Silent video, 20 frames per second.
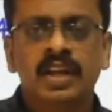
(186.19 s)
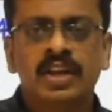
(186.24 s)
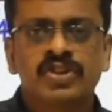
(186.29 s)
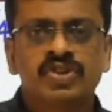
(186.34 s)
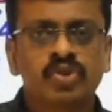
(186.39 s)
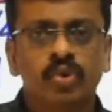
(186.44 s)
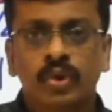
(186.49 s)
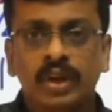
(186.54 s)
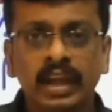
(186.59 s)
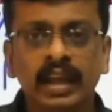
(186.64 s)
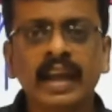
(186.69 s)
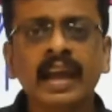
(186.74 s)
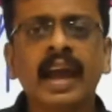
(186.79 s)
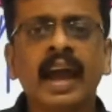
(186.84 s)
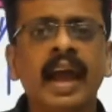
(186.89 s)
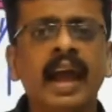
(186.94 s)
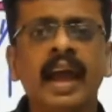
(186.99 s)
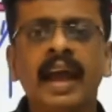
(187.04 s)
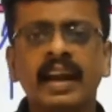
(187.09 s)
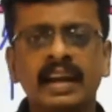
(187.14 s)
So he
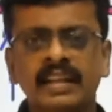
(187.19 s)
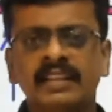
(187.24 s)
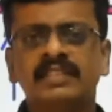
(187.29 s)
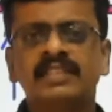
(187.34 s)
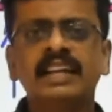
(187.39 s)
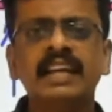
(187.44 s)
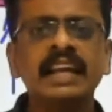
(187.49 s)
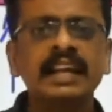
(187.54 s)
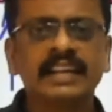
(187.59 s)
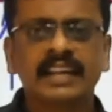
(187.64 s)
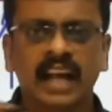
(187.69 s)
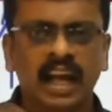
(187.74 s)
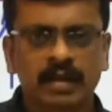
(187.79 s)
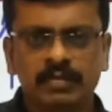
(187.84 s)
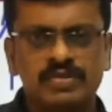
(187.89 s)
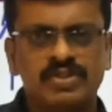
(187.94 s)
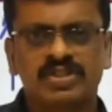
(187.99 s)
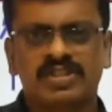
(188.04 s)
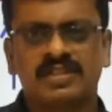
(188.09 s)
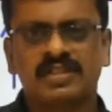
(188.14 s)
had 3
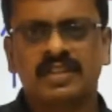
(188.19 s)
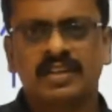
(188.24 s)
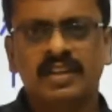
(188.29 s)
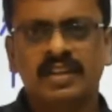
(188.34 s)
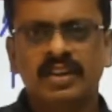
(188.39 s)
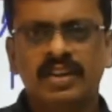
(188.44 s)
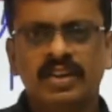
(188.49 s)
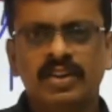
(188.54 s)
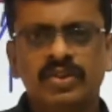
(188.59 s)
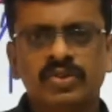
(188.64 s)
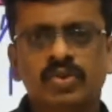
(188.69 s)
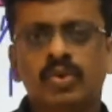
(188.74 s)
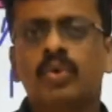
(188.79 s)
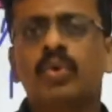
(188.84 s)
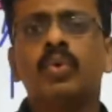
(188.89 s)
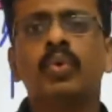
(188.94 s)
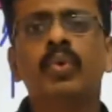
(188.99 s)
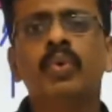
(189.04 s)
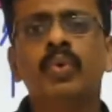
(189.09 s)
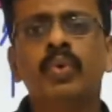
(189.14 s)
times. So
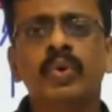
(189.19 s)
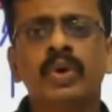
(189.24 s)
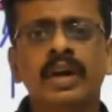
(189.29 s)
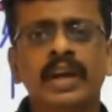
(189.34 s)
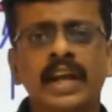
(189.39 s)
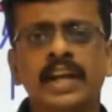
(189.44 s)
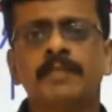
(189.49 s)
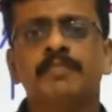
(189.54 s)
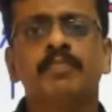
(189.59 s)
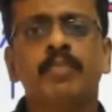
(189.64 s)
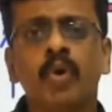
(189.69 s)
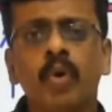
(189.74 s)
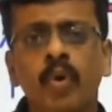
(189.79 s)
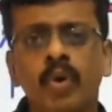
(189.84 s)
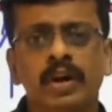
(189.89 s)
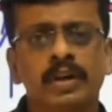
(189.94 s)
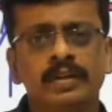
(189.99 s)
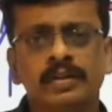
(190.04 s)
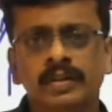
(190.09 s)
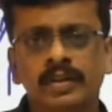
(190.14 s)
who got
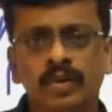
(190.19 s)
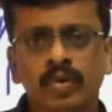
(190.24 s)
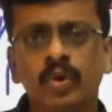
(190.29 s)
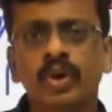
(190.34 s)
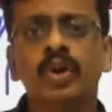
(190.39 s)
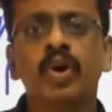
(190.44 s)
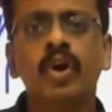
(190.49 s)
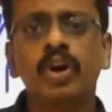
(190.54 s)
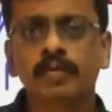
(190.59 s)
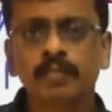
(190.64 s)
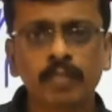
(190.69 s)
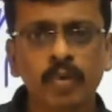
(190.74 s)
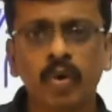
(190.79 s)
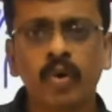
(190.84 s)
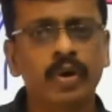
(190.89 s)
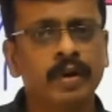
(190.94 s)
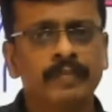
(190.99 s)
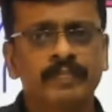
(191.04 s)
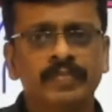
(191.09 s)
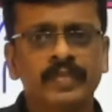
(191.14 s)
more?
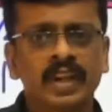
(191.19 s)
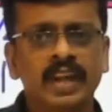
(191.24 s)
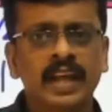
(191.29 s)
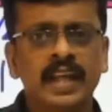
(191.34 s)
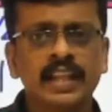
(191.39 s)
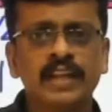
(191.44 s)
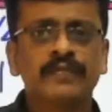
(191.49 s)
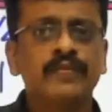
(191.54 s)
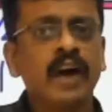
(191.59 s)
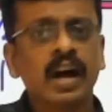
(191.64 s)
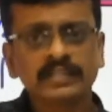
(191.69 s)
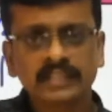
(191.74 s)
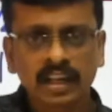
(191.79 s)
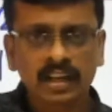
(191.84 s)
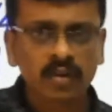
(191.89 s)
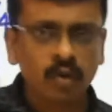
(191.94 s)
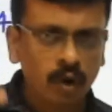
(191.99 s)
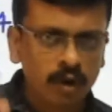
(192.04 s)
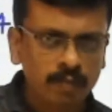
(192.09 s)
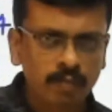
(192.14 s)
The father
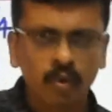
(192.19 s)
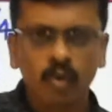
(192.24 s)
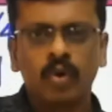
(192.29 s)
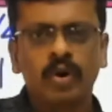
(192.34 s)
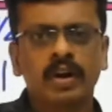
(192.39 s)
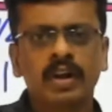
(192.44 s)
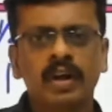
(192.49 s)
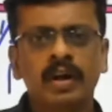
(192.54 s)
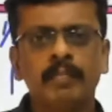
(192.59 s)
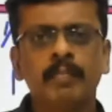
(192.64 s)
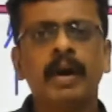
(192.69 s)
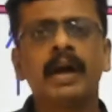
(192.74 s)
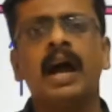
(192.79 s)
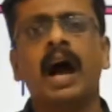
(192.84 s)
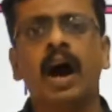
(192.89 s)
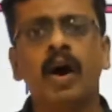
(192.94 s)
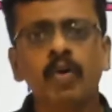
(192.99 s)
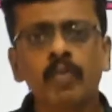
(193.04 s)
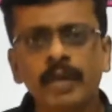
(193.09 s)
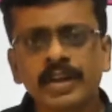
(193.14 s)
got more. By
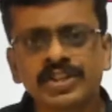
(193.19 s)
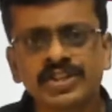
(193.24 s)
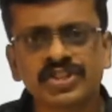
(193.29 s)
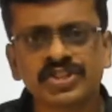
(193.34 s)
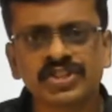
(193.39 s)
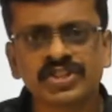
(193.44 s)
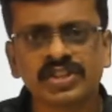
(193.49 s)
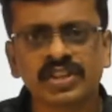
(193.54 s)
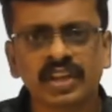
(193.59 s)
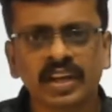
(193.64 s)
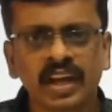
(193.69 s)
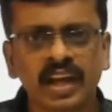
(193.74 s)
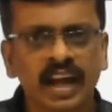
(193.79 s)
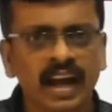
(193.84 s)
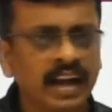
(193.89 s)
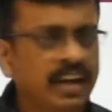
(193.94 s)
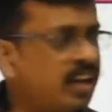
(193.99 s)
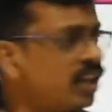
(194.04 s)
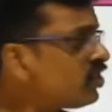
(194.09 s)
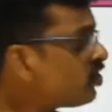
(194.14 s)
how much?
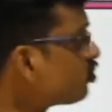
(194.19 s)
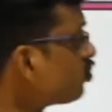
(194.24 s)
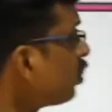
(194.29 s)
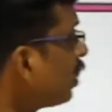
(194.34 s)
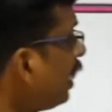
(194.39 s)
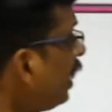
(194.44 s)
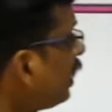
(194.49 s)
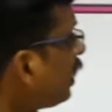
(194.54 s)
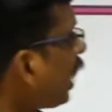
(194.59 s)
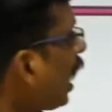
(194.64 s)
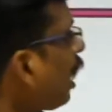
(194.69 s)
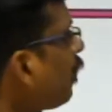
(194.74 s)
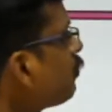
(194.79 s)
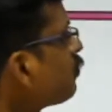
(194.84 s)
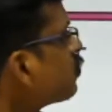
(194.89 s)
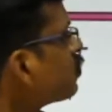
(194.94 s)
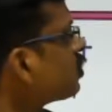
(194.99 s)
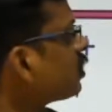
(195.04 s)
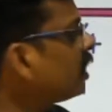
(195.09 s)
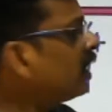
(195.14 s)
It is 3
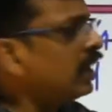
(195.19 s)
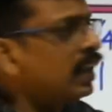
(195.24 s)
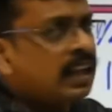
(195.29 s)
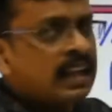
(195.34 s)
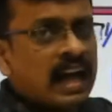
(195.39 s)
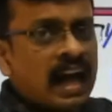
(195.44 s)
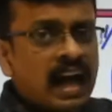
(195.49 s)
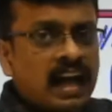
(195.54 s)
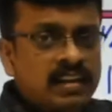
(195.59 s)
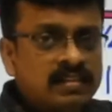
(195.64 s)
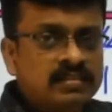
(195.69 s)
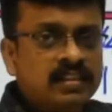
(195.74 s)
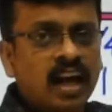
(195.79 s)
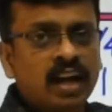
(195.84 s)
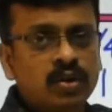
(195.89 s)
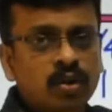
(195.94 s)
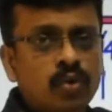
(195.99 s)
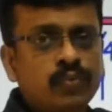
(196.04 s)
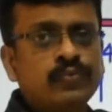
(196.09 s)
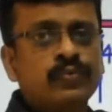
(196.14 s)
times as
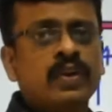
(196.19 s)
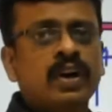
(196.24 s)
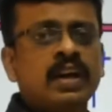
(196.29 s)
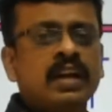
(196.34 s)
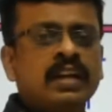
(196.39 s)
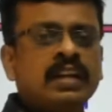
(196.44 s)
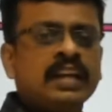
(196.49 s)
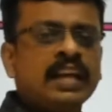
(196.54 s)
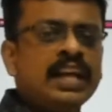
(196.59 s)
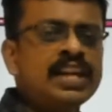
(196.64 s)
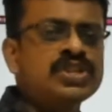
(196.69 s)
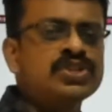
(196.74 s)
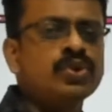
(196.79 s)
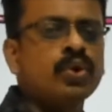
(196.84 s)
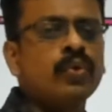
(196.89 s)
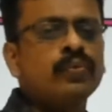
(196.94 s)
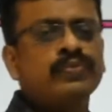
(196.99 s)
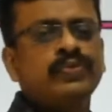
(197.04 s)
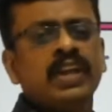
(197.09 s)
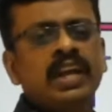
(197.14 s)
that of each
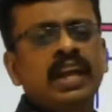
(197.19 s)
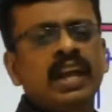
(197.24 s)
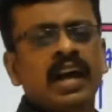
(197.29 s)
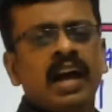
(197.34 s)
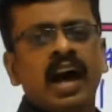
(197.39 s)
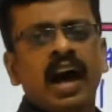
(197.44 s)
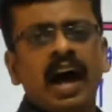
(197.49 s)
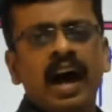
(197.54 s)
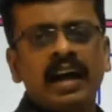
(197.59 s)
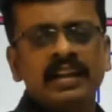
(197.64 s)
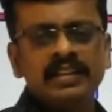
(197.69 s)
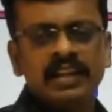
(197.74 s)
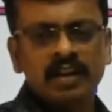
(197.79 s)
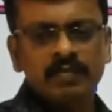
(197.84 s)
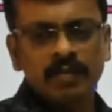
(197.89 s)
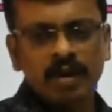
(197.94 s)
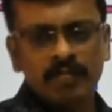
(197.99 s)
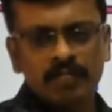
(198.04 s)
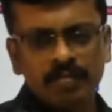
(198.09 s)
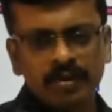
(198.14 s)
of the other
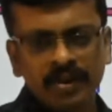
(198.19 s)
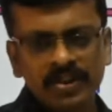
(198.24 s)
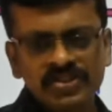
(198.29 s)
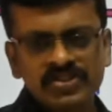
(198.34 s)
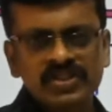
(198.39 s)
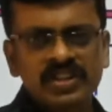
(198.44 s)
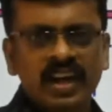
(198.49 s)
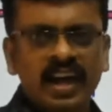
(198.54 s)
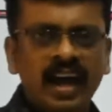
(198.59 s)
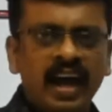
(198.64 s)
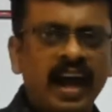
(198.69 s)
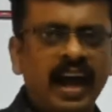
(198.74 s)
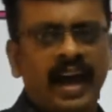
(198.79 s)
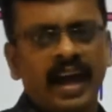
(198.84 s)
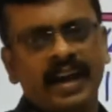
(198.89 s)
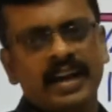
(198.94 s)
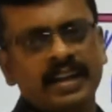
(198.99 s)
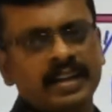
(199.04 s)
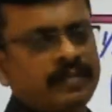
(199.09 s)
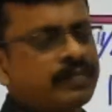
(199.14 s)
members
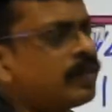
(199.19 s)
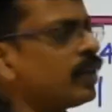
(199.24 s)
had.